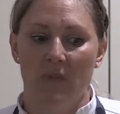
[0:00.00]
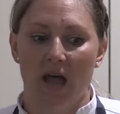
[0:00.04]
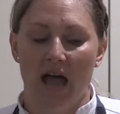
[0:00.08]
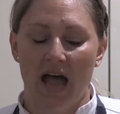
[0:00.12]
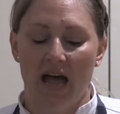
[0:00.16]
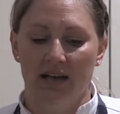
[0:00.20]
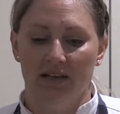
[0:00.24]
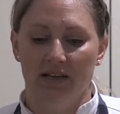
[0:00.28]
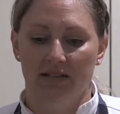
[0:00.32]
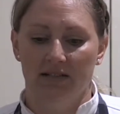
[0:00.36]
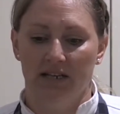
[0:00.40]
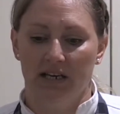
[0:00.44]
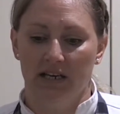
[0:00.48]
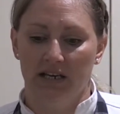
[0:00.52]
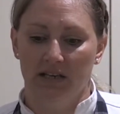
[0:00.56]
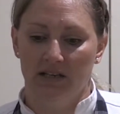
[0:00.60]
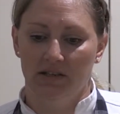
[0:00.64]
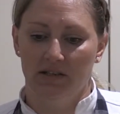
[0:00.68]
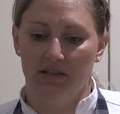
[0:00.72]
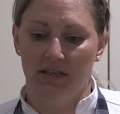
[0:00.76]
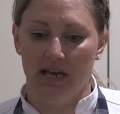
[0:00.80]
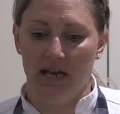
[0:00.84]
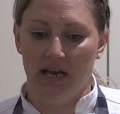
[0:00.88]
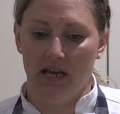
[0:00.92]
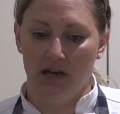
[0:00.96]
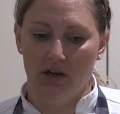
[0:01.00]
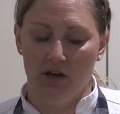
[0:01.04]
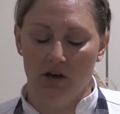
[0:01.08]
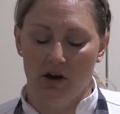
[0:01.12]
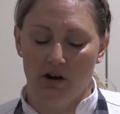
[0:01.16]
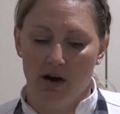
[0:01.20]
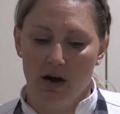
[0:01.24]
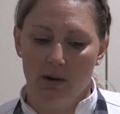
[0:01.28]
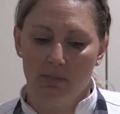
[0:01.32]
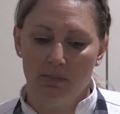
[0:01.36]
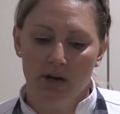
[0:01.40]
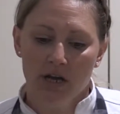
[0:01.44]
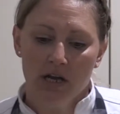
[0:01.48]
as it is in
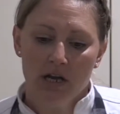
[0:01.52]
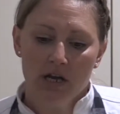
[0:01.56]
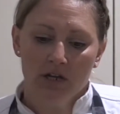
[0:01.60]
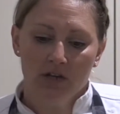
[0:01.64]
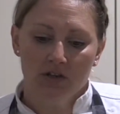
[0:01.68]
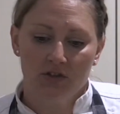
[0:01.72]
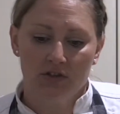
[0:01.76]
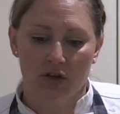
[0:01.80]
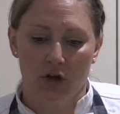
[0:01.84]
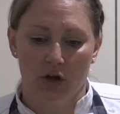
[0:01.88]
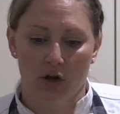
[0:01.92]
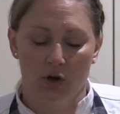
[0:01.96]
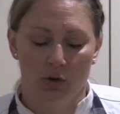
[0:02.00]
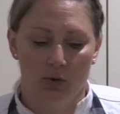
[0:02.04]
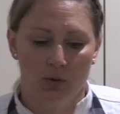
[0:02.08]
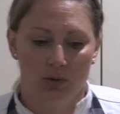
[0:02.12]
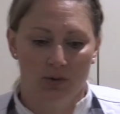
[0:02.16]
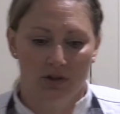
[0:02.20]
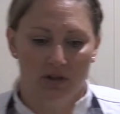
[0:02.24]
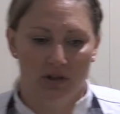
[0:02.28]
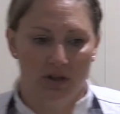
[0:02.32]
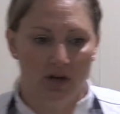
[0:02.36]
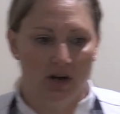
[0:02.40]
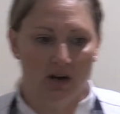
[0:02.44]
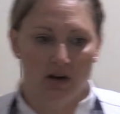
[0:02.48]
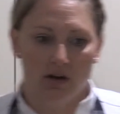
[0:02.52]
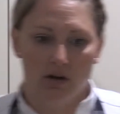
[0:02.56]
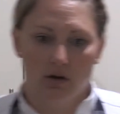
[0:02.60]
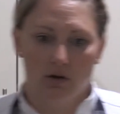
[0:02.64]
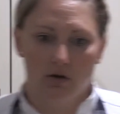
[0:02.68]
Europe. So the